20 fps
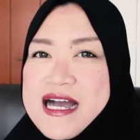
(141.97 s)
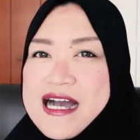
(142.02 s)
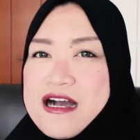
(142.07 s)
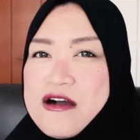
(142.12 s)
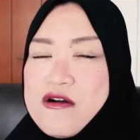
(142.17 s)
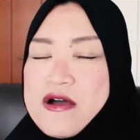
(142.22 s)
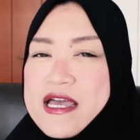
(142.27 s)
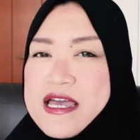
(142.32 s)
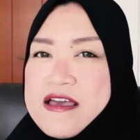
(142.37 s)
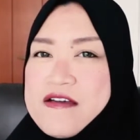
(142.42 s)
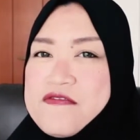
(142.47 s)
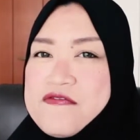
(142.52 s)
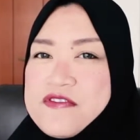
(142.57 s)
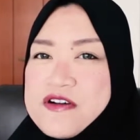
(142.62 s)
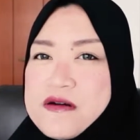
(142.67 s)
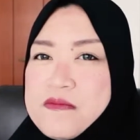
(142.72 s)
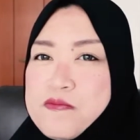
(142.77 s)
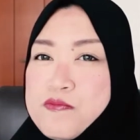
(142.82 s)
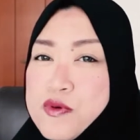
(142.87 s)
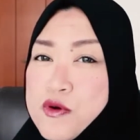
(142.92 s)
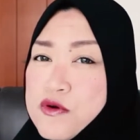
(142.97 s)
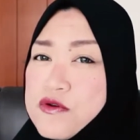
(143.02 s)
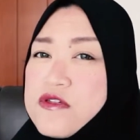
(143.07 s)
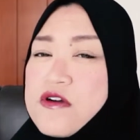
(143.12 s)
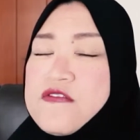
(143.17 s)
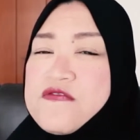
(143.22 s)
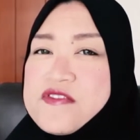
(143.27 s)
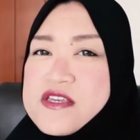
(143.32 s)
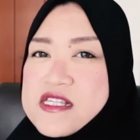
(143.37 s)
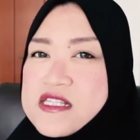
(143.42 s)
However,
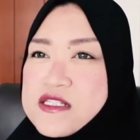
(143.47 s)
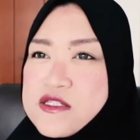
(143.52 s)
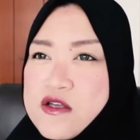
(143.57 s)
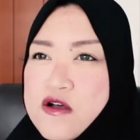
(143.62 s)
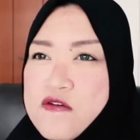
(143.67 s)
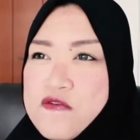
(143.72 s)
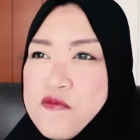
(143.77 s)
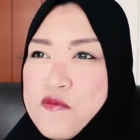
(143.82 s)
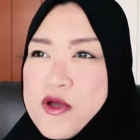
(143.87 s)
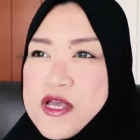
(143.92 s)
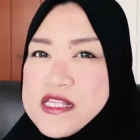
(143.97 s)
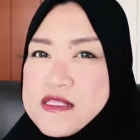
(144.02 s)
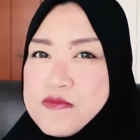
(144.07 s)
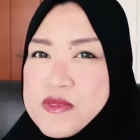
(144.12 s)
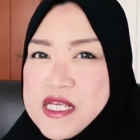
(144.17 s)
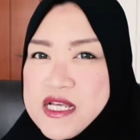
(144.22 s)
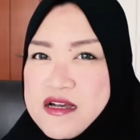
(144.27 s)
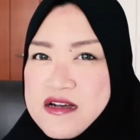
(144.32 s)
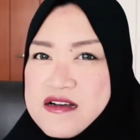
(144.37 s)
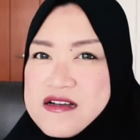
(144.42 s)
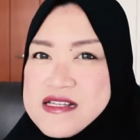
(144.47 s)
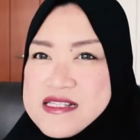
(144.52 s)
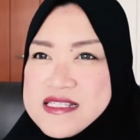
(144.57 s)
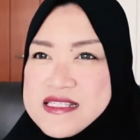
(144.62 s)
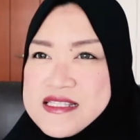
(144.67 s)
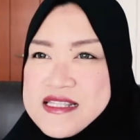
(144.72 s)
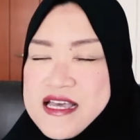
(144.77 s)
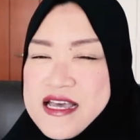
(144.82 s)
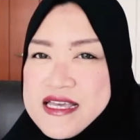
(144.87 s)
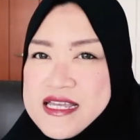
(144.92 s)
both of these softwares, because
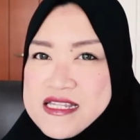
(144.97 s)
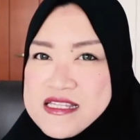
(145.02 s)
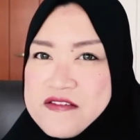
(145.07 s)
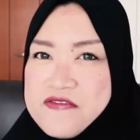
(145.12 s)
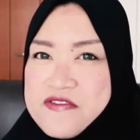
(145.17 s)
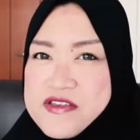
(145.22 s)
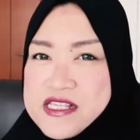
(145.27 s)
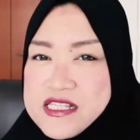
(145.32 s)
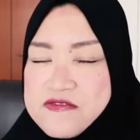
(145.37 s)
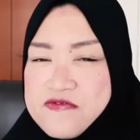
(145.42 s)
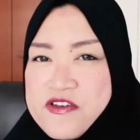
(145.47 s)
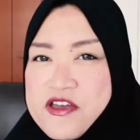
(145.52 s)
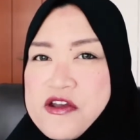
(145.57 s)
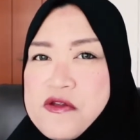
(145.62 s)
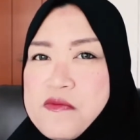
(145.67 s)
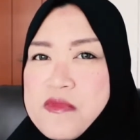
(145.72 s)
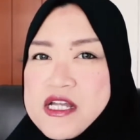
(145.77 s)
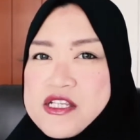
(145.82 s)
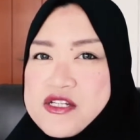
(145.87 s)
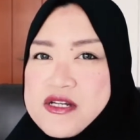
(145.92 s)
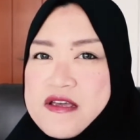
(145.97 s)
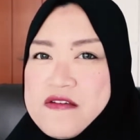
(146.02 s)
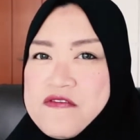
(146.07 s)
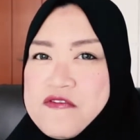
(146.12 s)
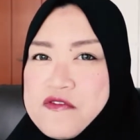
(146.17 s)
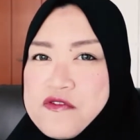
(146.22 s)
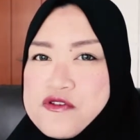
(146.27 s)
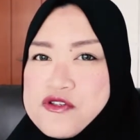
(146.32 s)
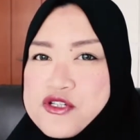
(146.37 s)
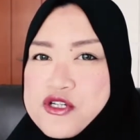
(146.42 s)
their interface is very much like
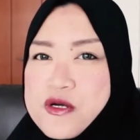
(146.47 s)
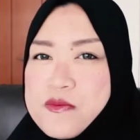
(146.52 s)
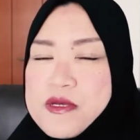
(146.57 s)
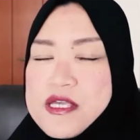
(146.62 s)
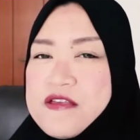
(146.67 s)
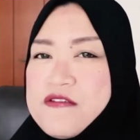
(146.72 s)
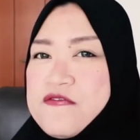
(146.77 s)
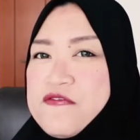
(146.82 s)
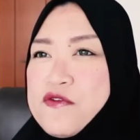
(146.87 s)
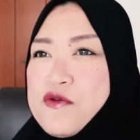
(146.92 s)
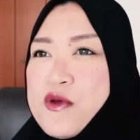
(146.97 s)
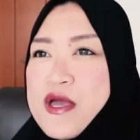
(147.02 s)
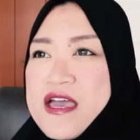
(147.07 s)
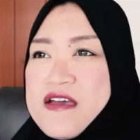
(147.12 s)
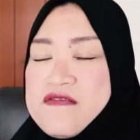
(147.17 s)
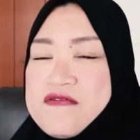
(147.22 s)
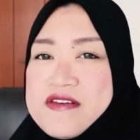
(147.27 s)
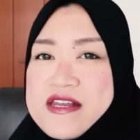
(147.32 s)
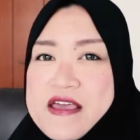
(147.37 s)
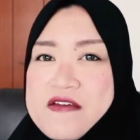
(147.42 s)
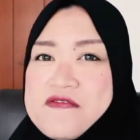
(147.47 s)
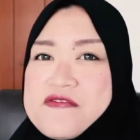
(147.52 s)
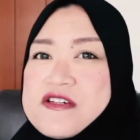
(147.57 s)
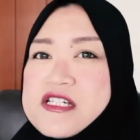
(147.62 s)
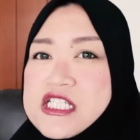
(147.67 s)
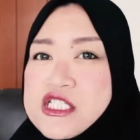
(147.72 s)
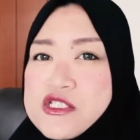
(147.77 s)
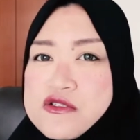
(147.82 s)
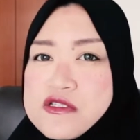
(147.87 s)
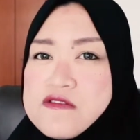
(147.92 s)
Photoshop, if you have
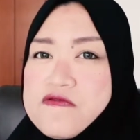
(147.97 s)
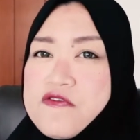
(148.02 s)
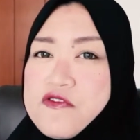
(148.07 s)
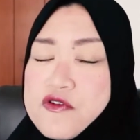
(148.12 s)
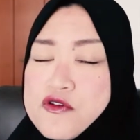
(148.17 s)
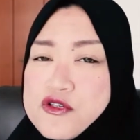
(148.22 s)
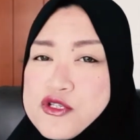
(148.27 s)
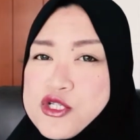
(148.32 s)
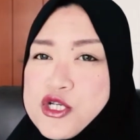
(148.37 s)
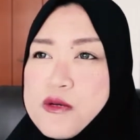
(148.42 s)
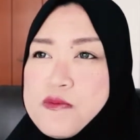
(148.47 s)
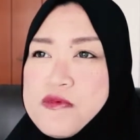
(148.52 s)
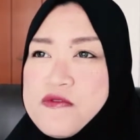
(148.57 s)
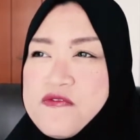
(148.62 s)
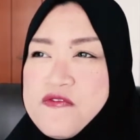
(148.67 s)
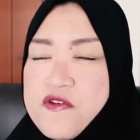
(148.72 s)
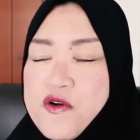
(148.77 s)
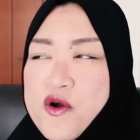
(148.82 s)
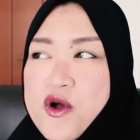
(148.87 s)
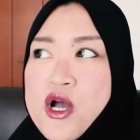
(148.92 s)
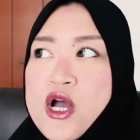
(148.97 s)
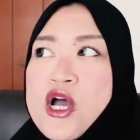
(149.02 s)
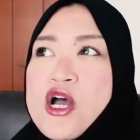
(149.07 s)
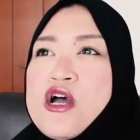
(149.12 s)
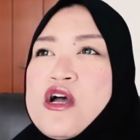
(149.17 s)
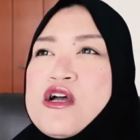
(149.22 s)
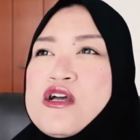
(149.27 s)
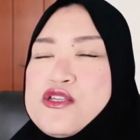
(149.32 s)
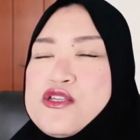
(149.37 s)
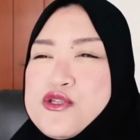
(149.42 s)
never used Photoshop before,
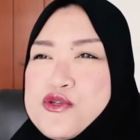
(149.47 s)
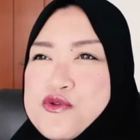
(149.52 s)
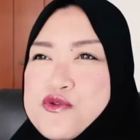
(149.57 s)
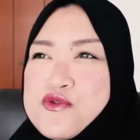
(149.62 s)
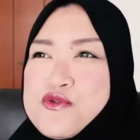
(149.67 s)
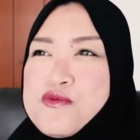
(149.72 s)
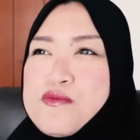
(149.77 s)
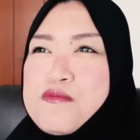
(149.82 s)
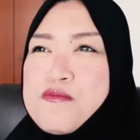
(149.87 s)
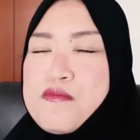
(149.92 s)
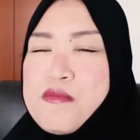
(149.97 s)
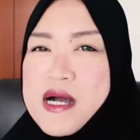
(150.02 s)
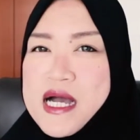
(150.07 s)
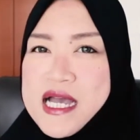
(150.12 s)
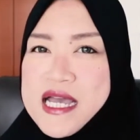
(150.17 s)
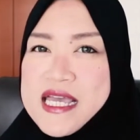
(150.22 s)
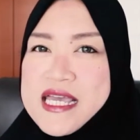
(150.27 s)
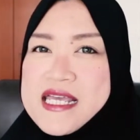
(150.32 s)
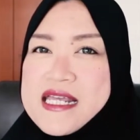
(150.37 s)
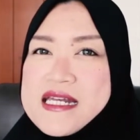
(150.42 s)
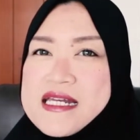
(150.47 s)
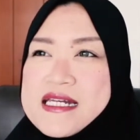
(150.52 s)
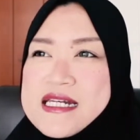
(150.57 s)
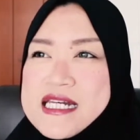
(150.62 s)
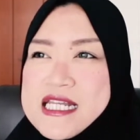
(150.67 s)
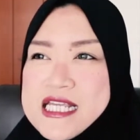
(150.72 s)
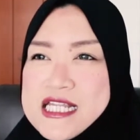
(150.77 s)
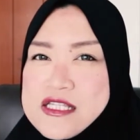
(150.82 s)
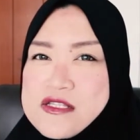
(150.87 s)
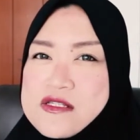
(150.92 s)
you might
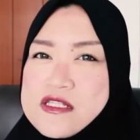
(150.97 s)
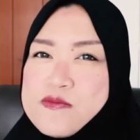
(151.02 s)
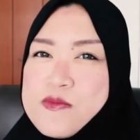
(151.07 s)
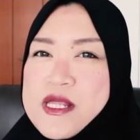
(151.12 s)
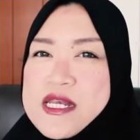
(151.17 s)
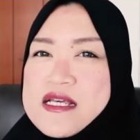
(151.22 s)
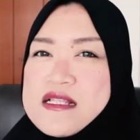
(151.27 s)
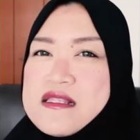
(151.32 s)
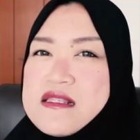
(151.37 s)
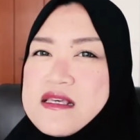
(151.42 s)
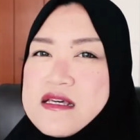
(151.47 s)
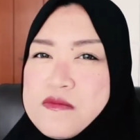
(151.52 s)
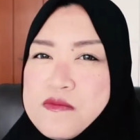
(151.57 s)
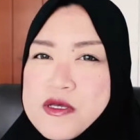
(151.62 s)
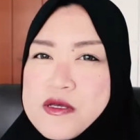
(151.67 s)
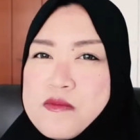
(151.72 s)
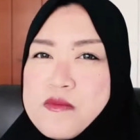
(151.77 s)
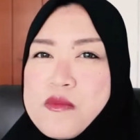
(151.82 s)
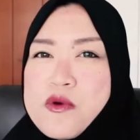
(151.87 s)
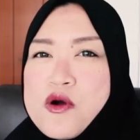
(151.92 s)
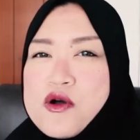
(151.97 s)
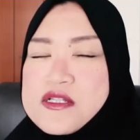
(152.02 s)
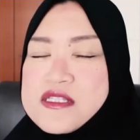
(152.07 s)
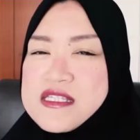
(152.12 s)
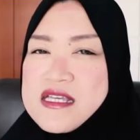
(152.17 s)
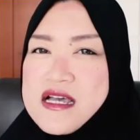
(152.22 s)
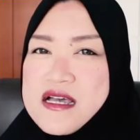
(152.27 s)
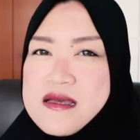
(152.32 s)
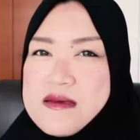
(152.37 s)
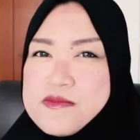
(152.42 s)
need to spend a little bit more
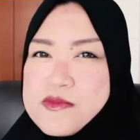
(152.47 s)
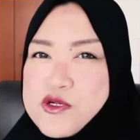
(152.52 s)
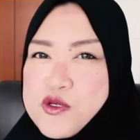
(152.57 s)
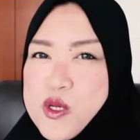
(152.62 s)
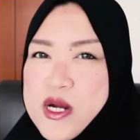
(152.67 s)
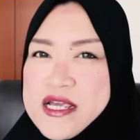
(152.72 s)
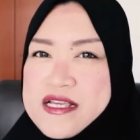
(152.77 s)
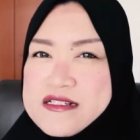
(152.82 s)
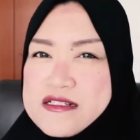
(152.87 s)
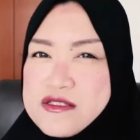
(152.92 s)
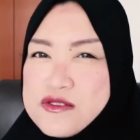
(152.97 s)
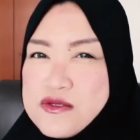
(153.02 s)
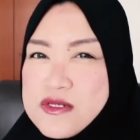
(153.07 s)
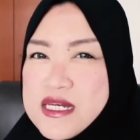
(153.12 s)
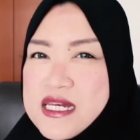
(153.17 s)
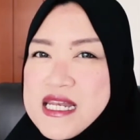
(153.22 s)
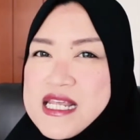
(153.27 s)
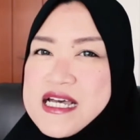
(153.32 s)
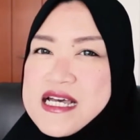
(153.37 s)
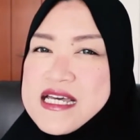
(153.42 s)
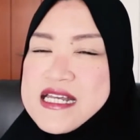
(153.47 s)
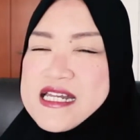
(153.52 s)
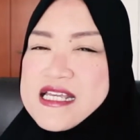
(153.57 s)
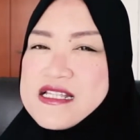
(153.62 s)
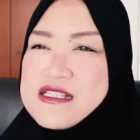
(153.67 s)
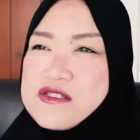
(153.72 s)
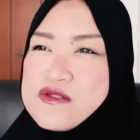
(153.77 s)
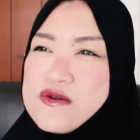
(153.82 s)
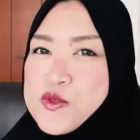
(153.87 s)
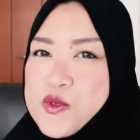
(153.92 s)
time trying to learn
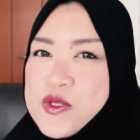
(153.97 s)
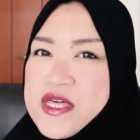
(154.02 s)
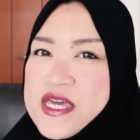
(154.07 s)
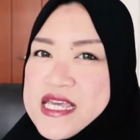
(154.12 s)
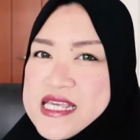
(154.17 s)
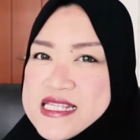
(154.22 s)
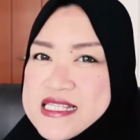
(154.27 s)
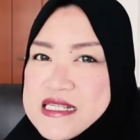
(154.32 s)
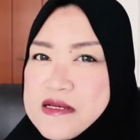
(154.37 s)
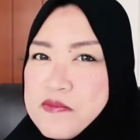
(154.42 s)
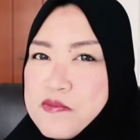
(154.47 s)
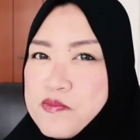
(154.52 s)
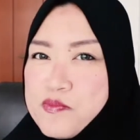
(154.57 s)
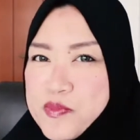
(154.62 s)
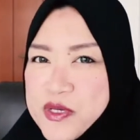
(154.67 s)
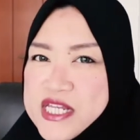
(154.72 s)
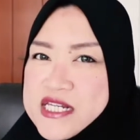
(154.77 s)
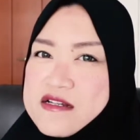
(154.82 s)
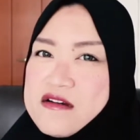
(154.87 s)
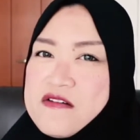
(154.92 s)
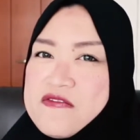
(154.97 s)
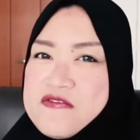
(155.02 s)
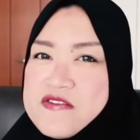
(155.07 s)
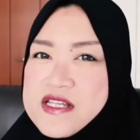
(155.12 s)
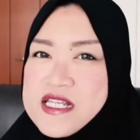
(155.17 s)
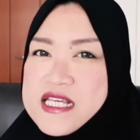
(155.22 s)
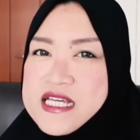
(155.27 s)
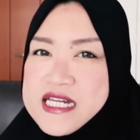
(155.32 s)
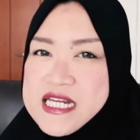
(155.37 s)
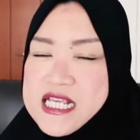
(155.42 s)
it, so that is a bit of
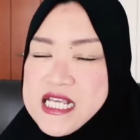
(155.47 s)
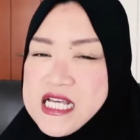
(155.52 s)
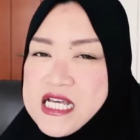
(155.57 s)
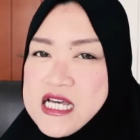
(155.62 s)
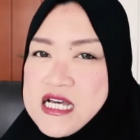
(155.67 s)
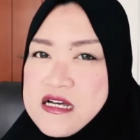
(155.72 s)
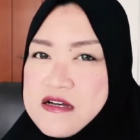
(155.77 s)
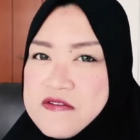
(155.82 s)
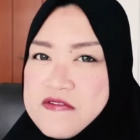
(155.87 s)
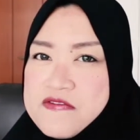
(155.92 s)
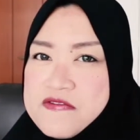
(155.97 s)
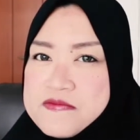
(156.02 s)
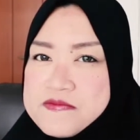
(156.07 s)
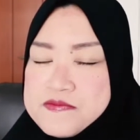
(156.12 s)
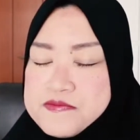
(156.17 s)
a learning curve.